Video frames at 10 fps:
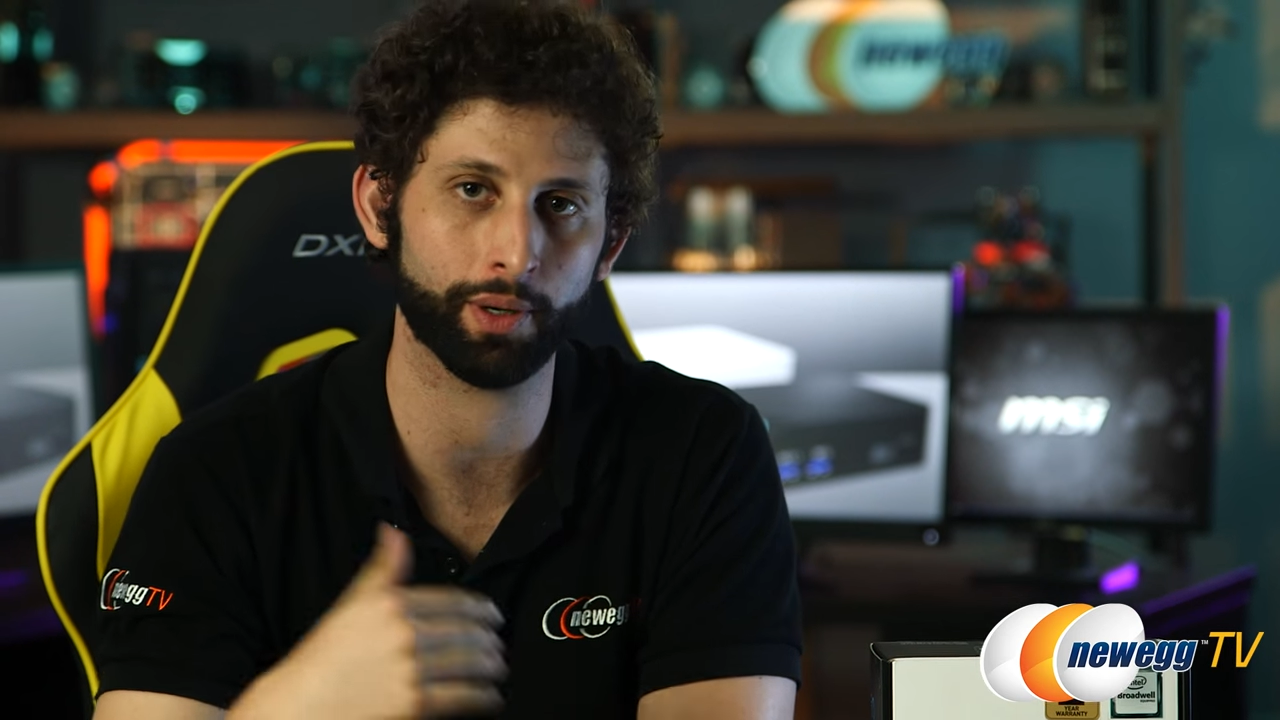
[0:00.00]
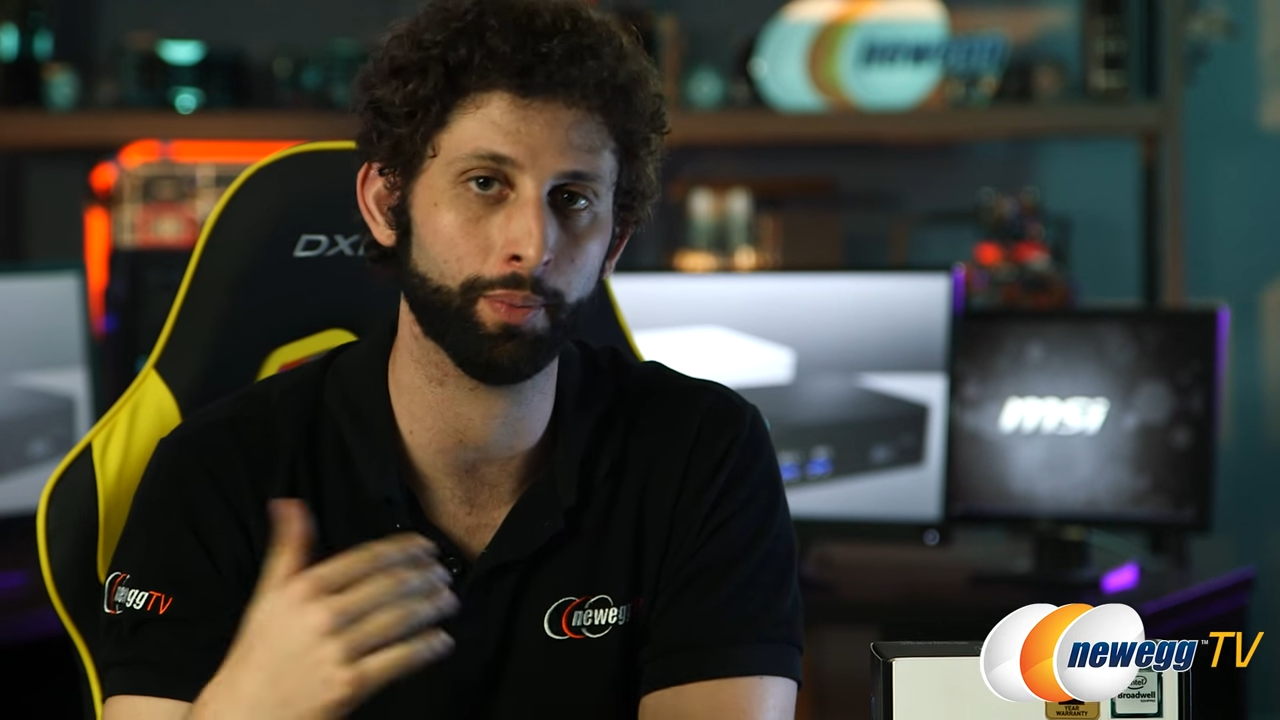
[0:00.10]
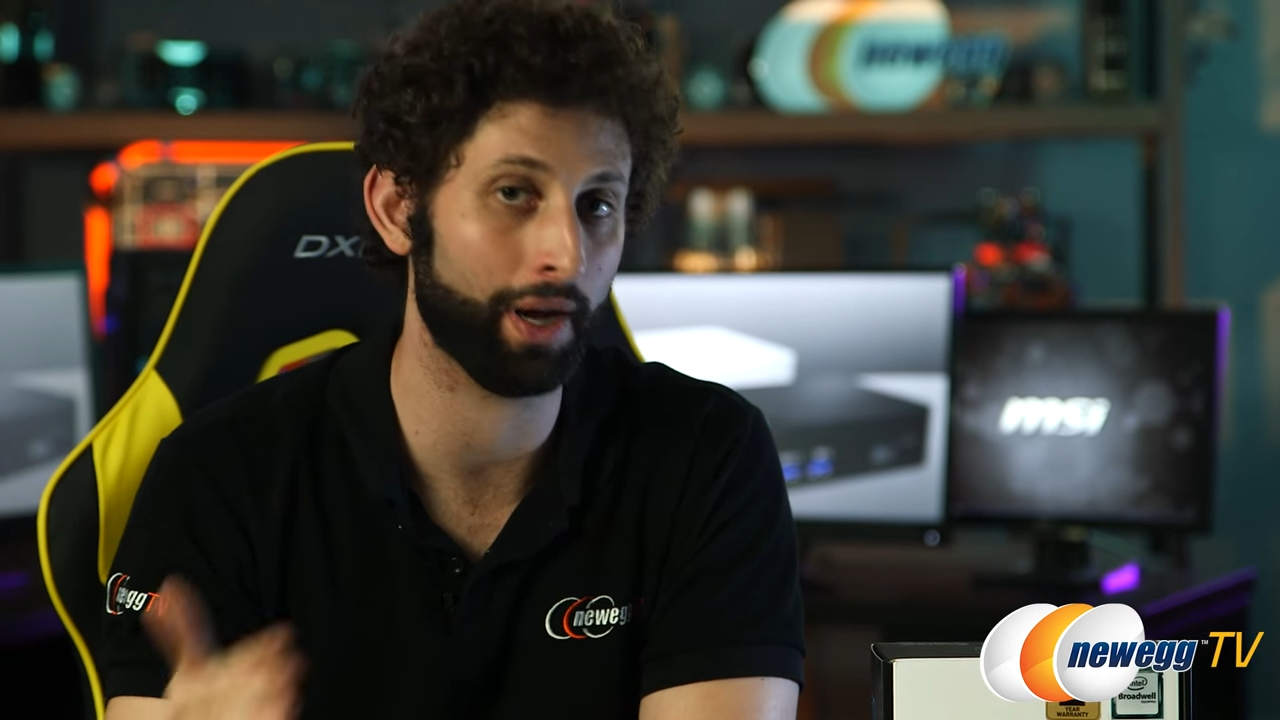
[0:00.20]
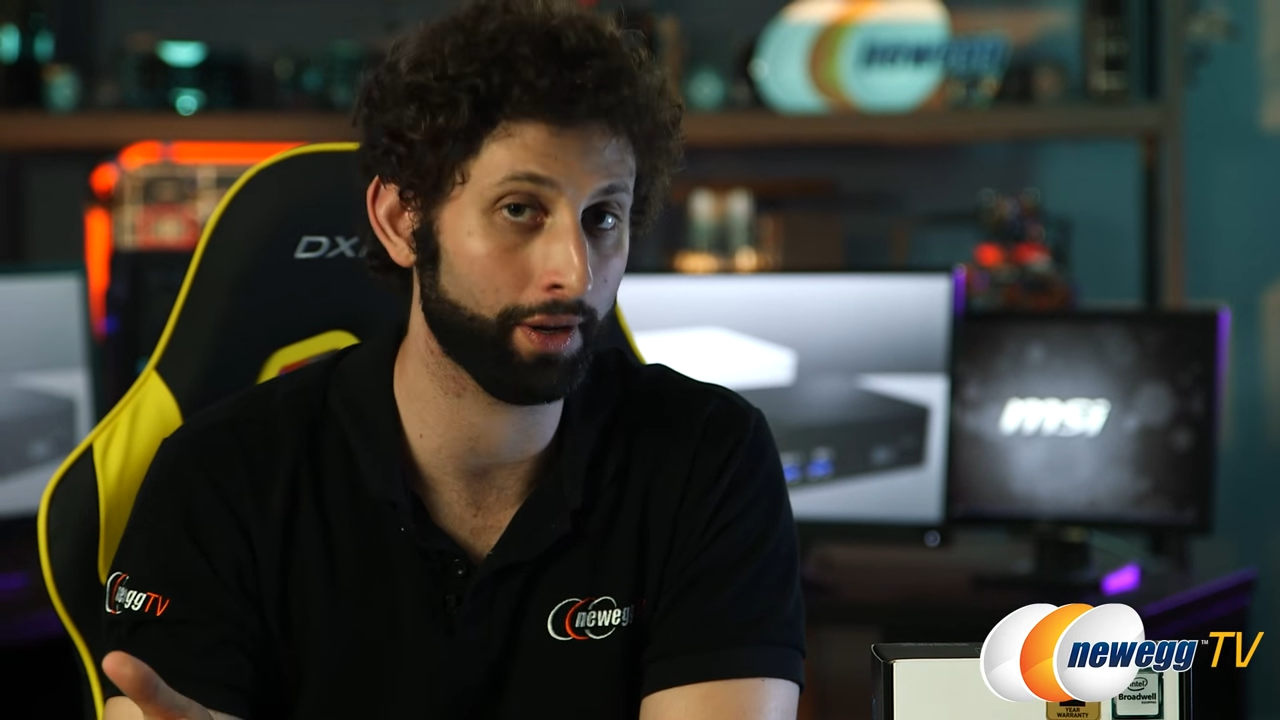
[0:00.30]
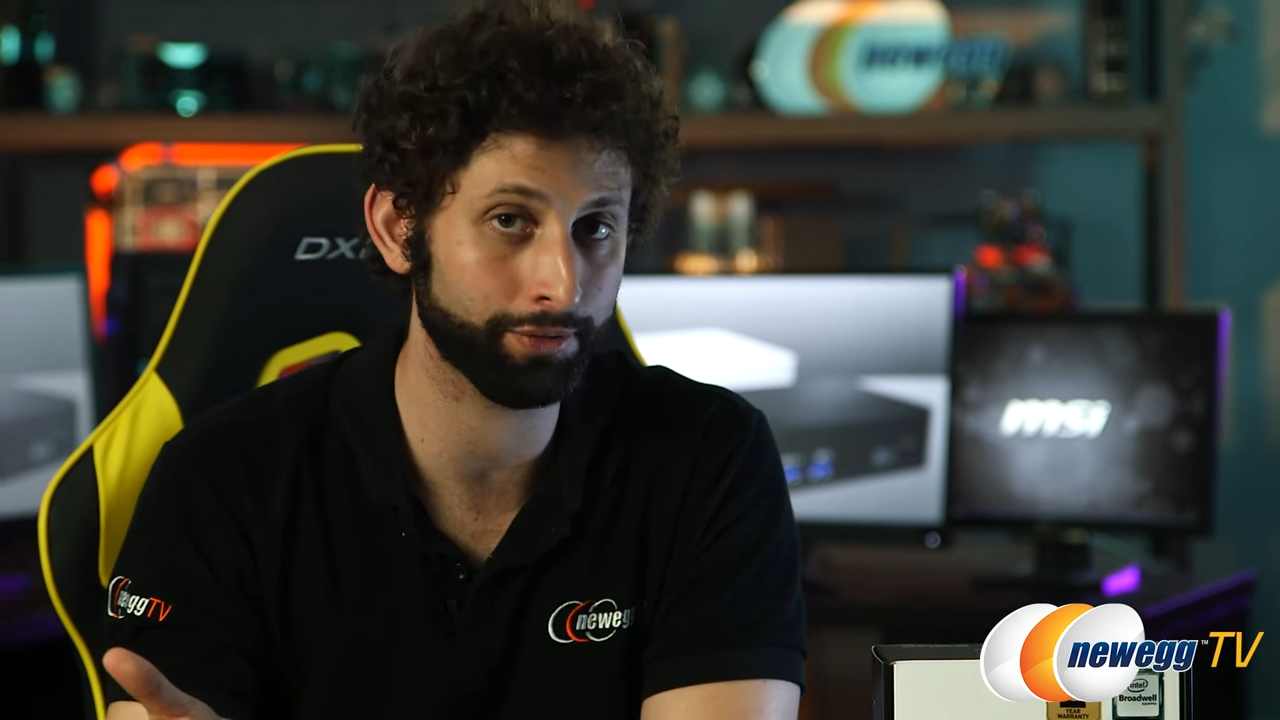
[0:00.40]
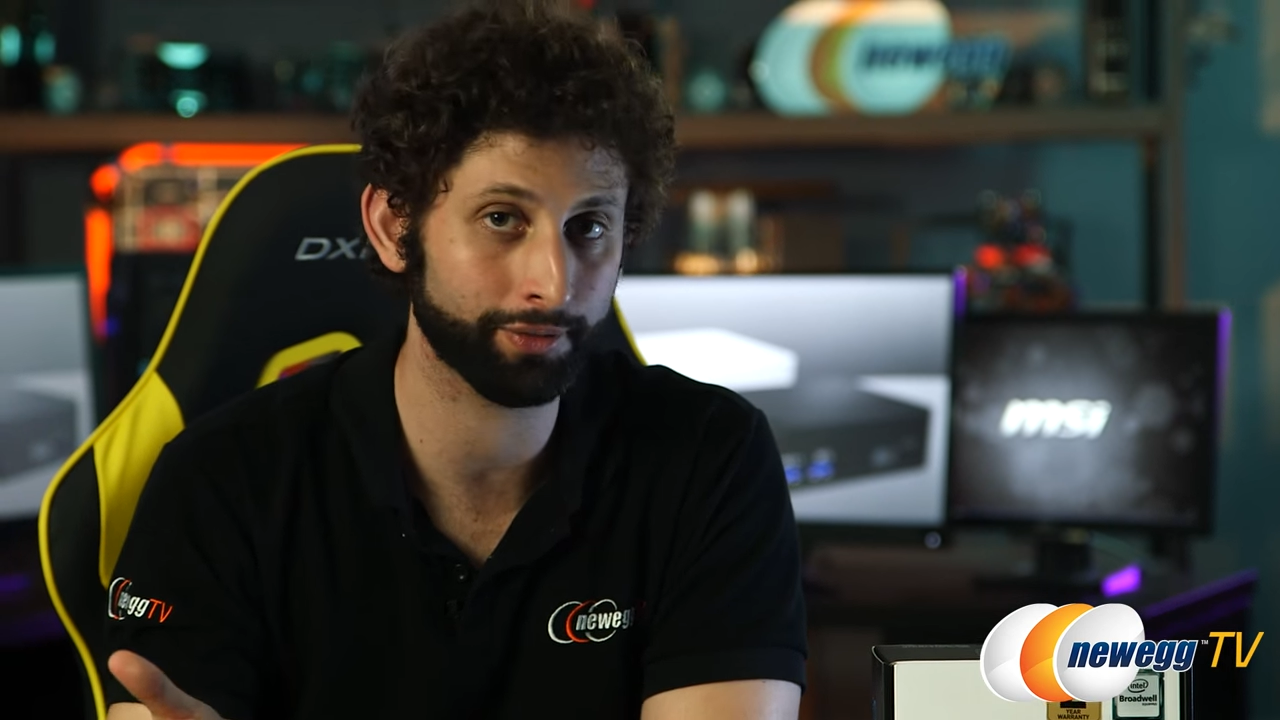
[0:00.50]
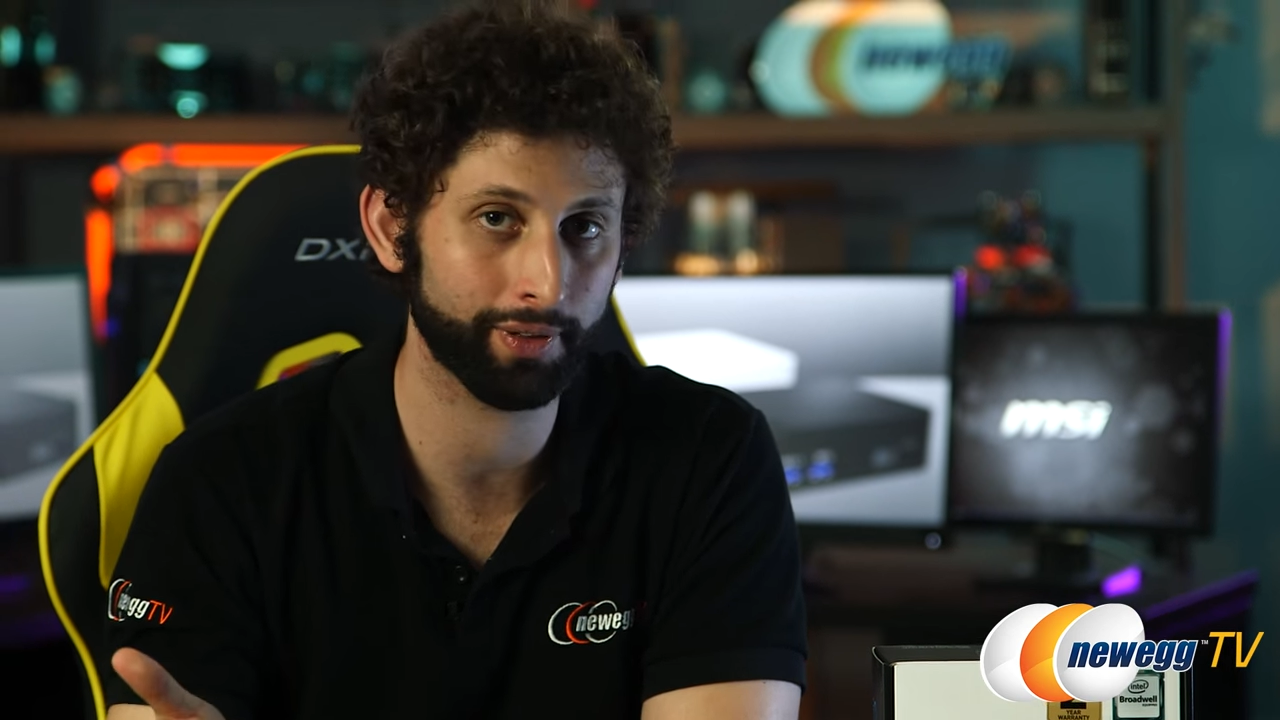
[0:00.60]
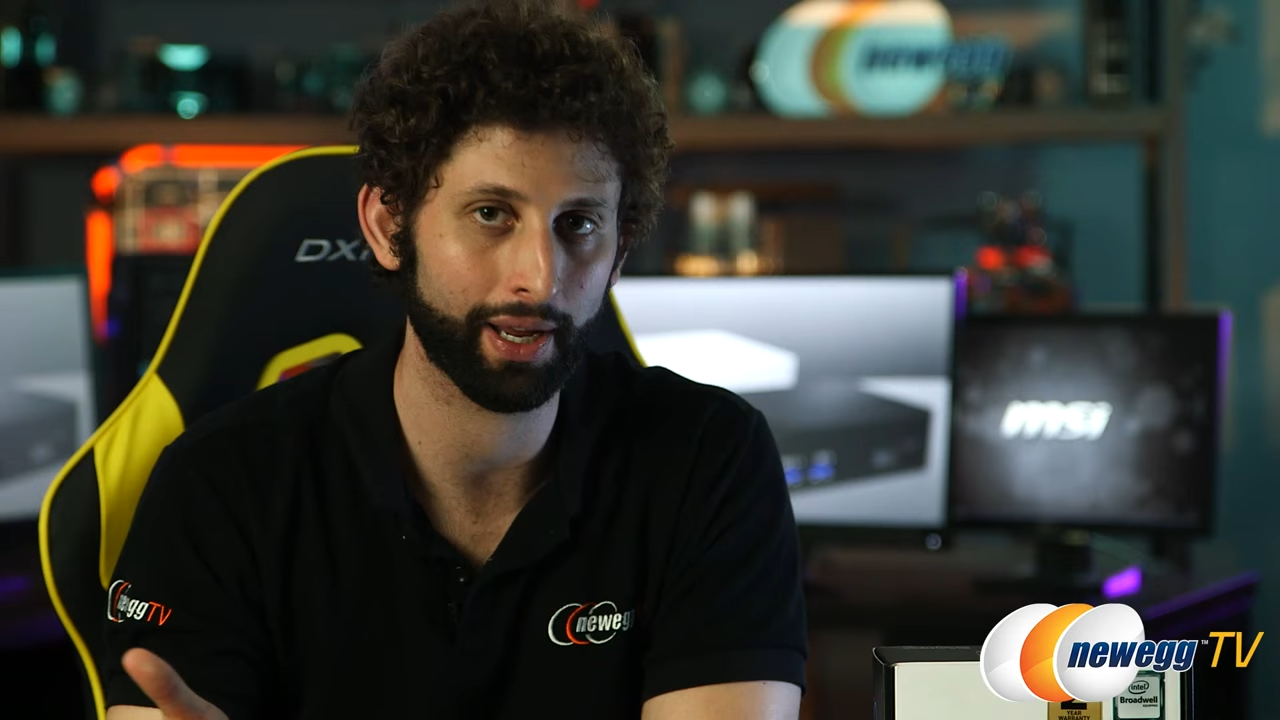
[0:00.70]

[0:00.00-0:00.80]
or above,